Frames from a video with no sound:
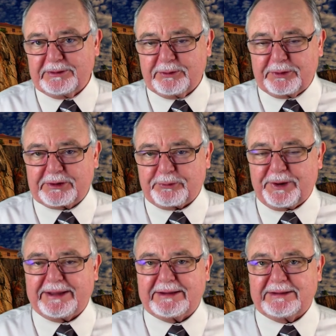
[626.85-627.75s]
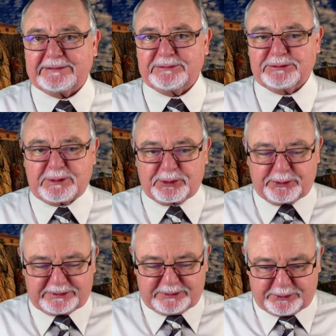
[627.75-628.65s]
North Korea, someone who
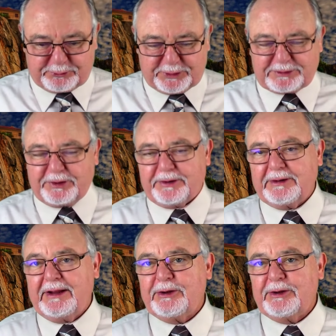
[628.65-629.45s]
had, who had returned,